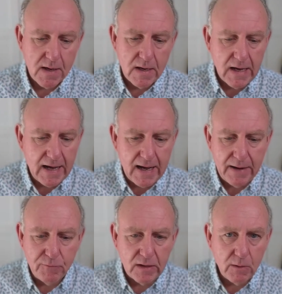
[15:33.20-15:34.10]
I
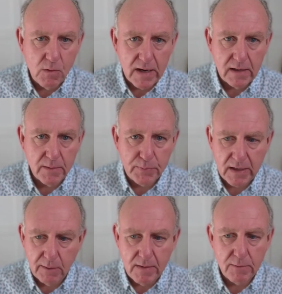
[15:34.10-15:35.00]
really want you to play
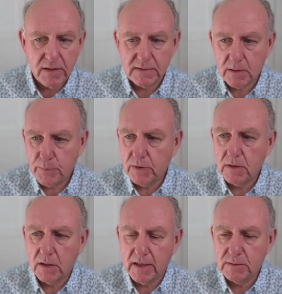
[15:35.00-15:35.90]
around with this. I'll put the
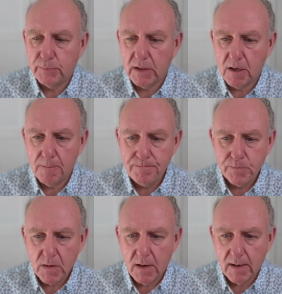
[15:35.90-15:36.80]
links below.
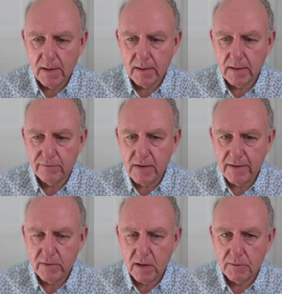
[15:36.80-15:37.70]
If you
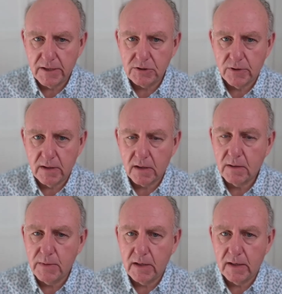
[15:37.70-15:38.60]
haven't already joined our
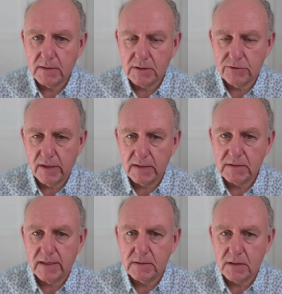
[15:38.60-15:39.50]
community, it's
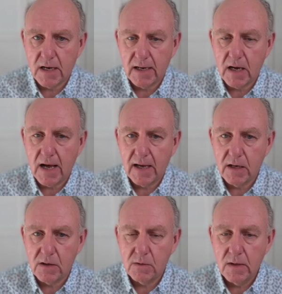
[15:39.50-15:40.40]

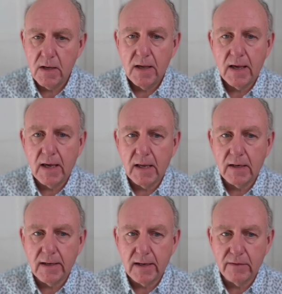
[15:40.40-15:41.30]
trainingsites.io. And
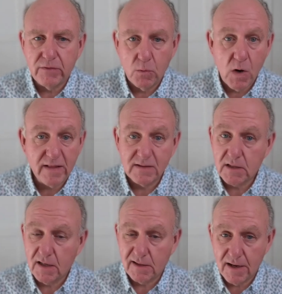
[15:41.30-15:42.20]
if you want this
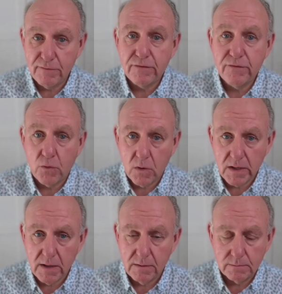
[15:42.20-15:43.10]
all done for you,